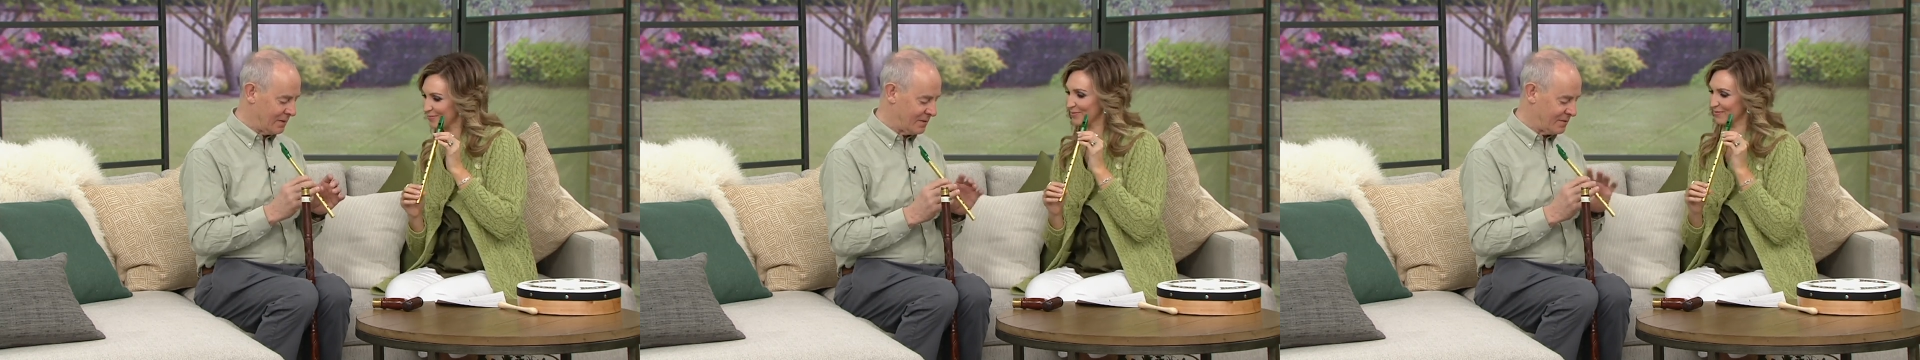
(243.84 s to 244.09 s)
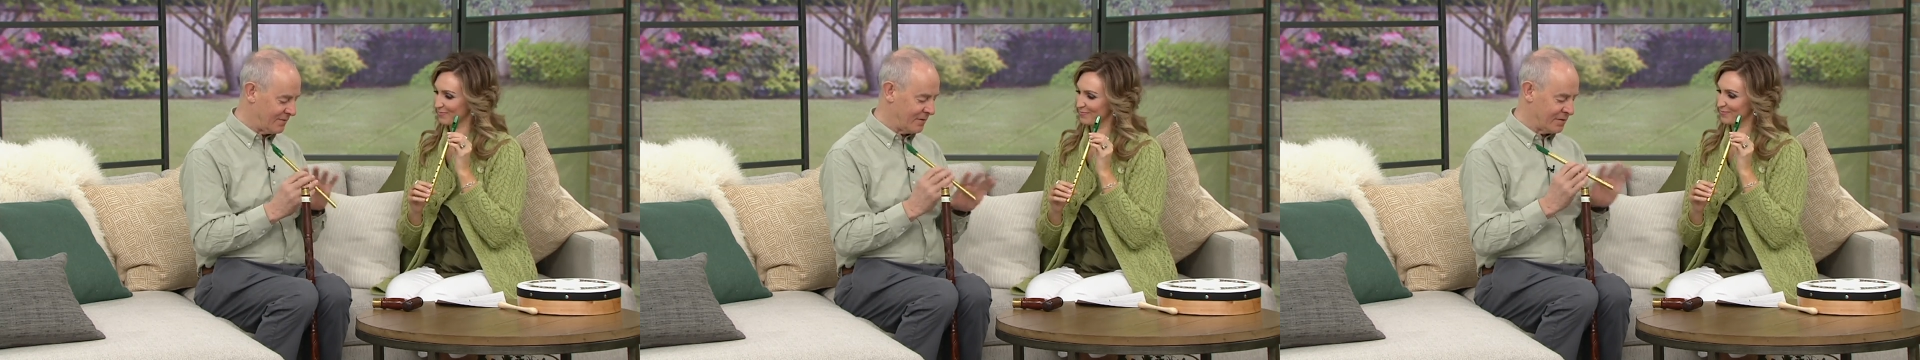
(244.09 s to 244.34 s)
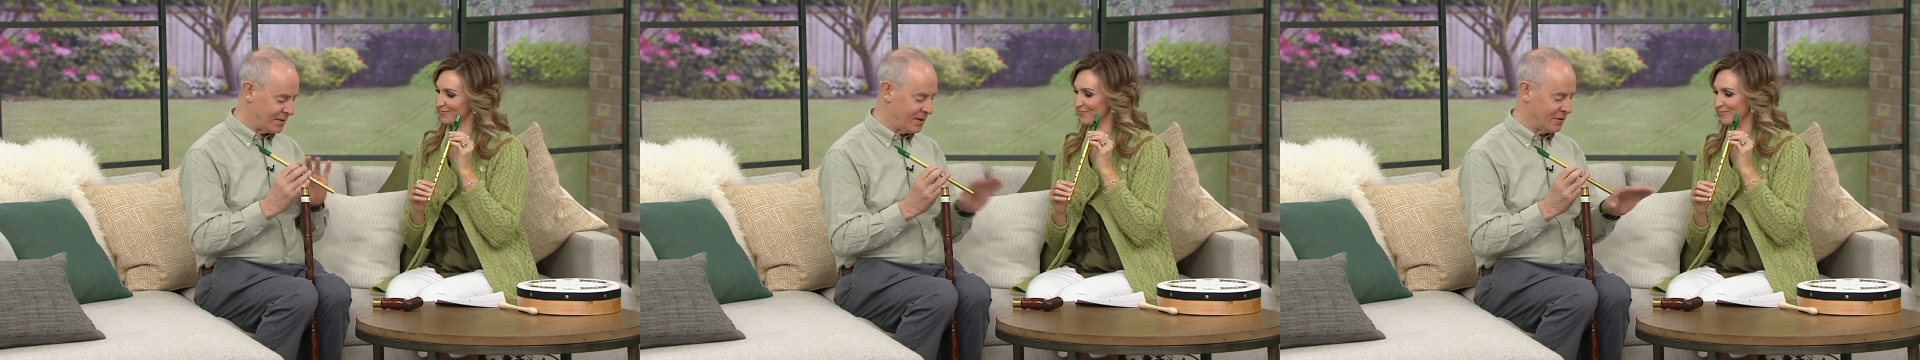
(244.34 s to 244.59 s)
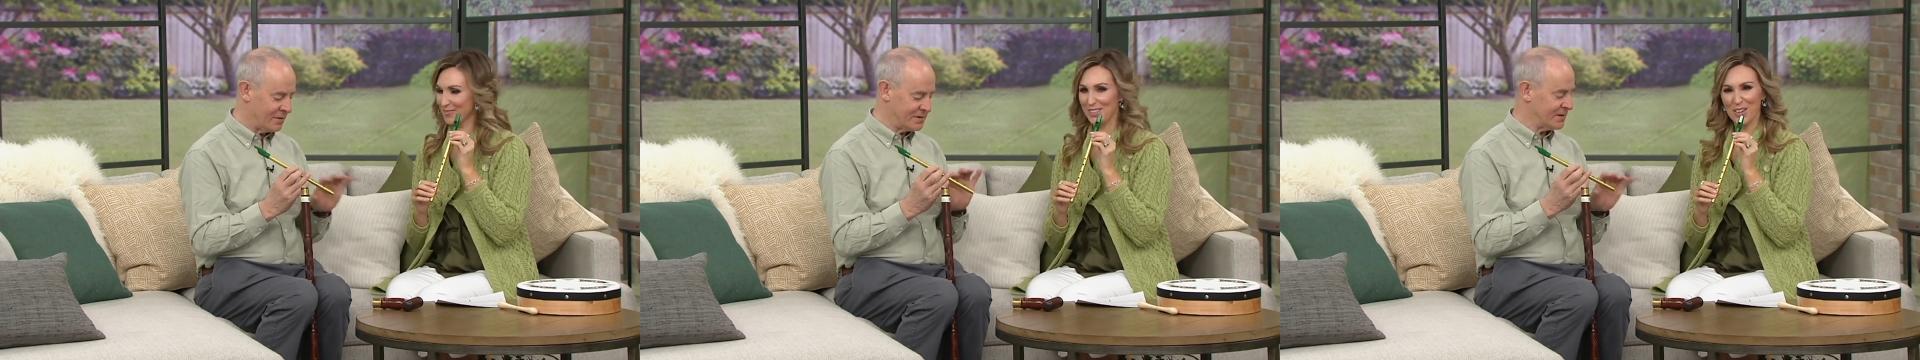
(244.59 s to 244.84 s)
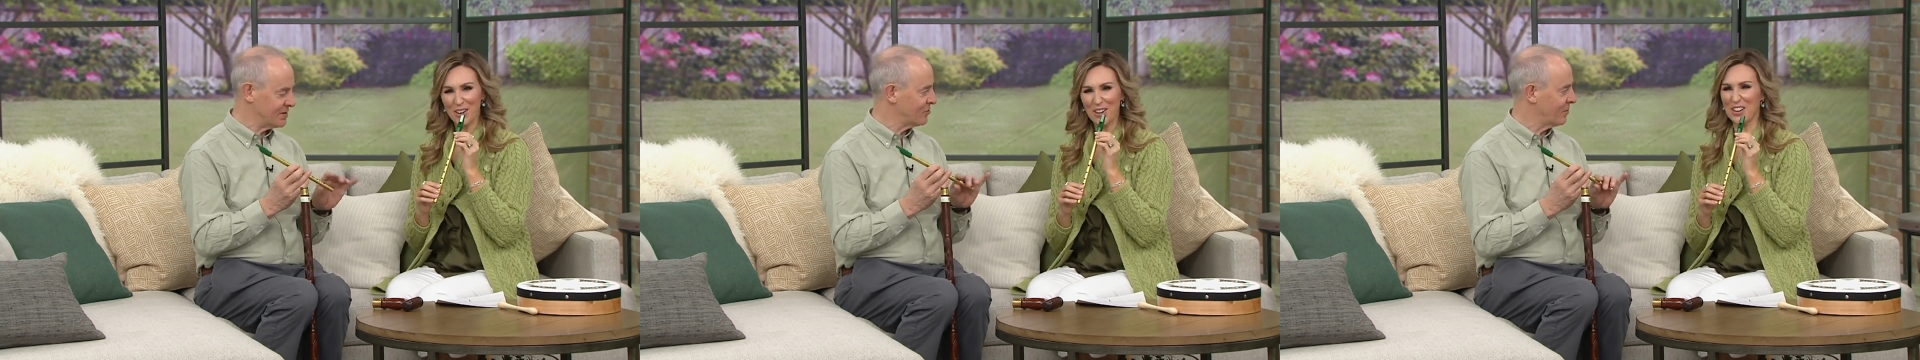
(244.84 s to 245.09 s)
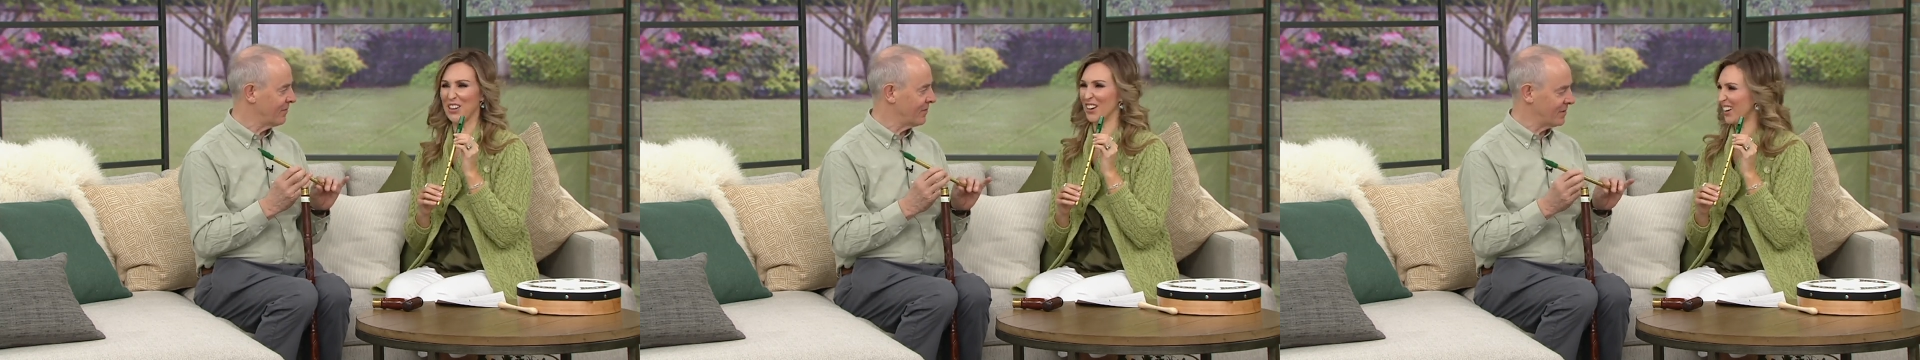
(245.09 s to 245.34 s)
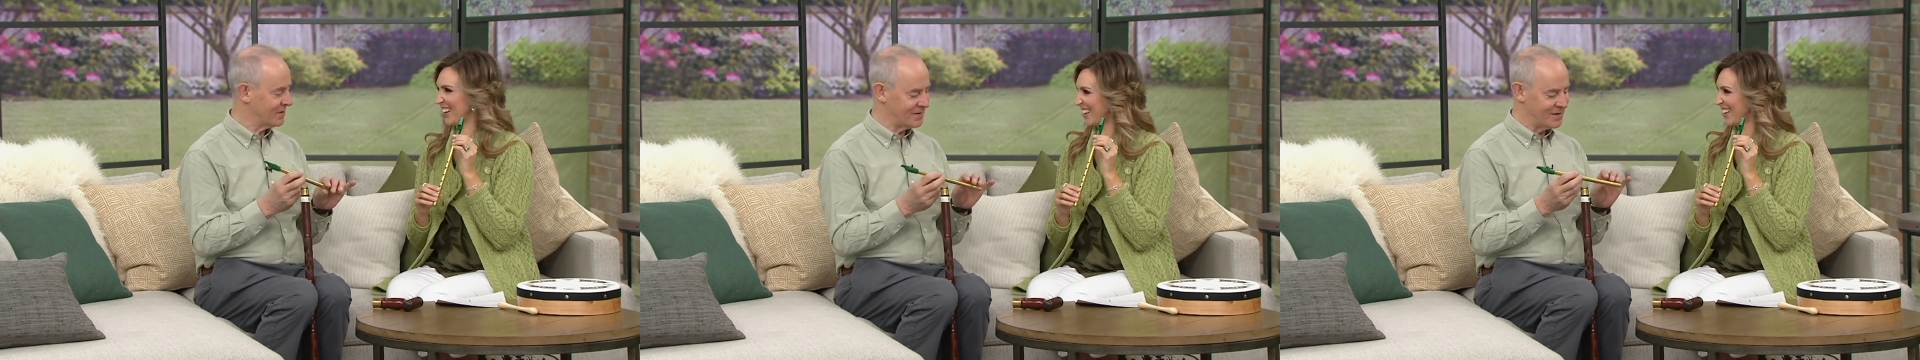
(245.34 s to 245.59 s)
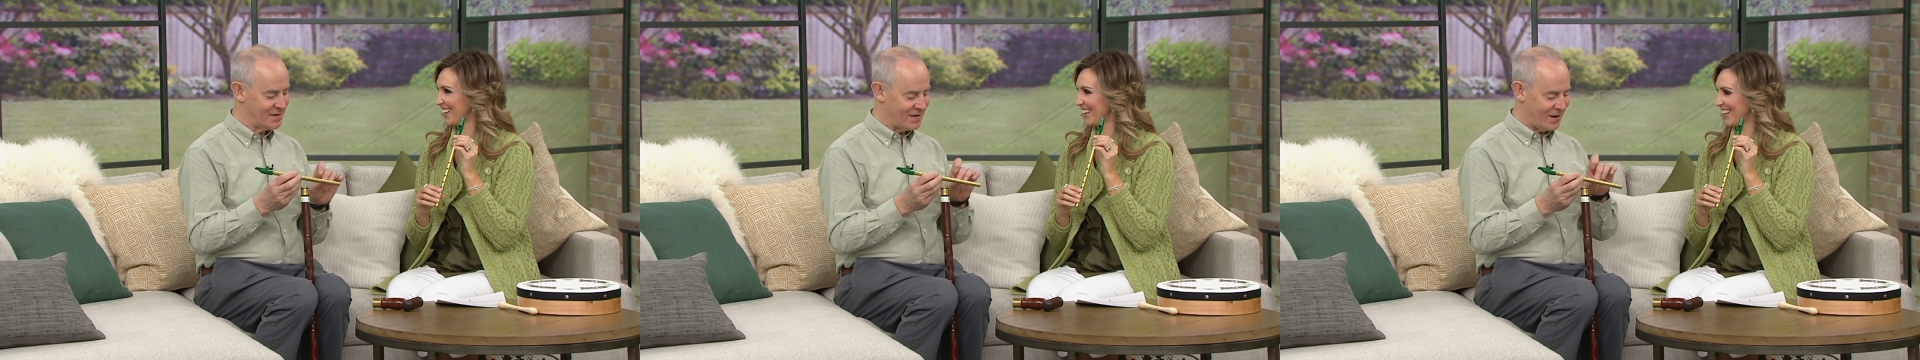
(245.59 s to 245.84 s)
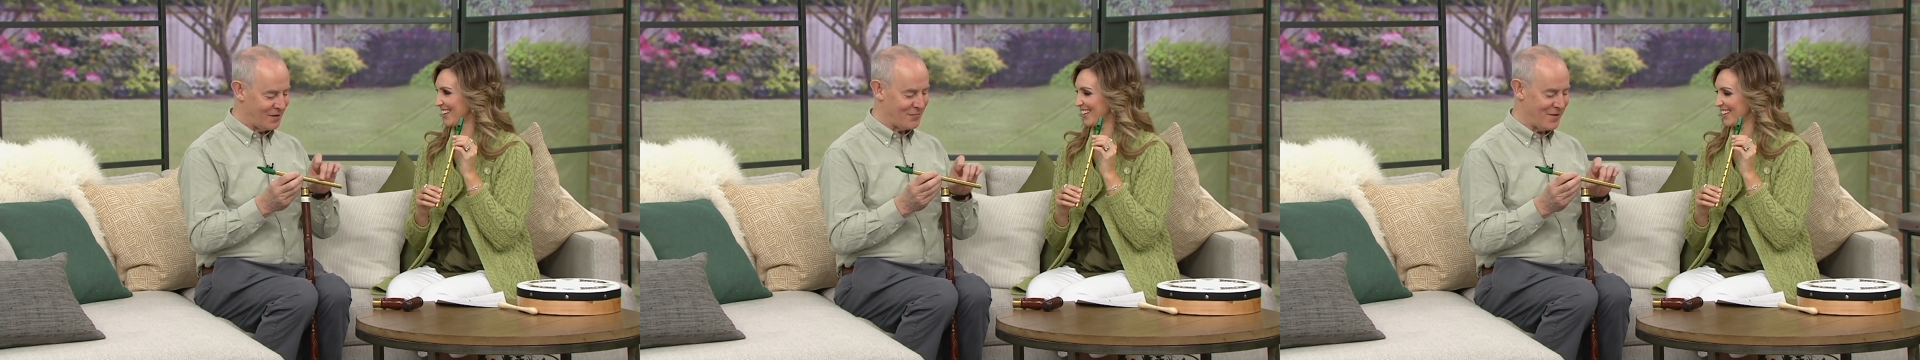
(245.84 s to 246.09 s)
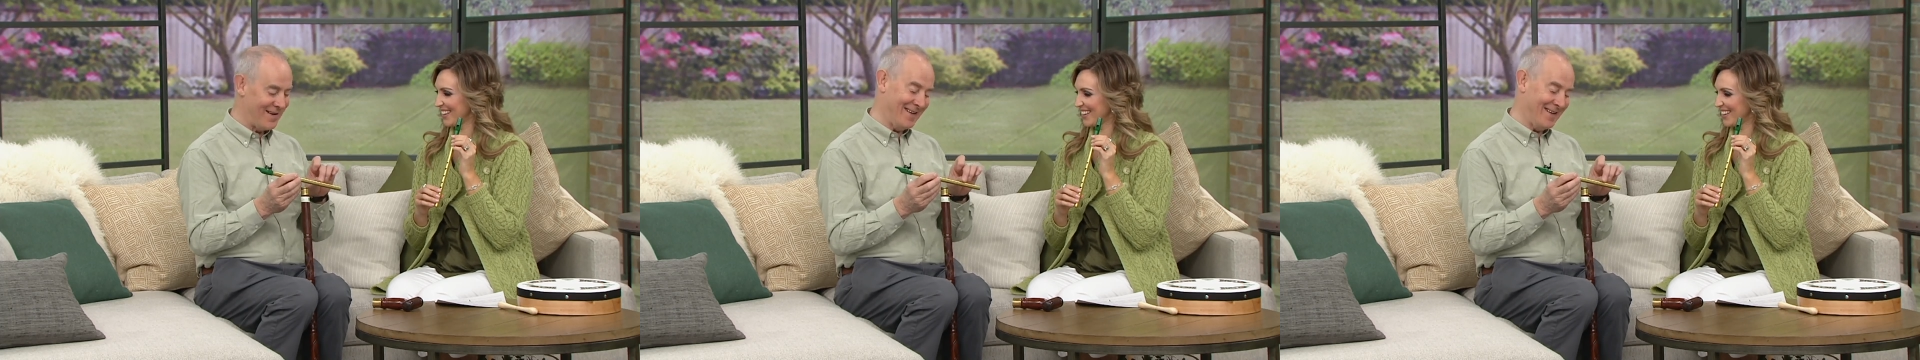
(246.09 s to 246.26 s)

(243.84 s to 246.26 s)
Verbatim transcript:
Speaker 1: There's a very clear distinction. You're good. I grind.